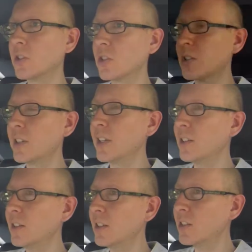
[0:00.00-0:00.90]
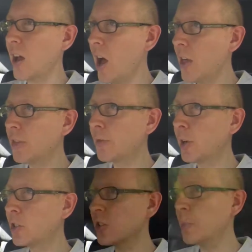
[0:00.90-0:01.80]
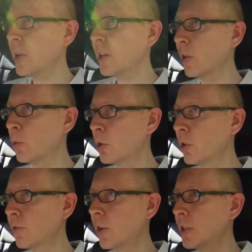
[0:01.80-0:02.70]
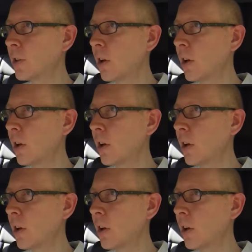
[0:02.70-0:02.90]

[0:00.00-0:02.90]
It's on the verge of being a really fun,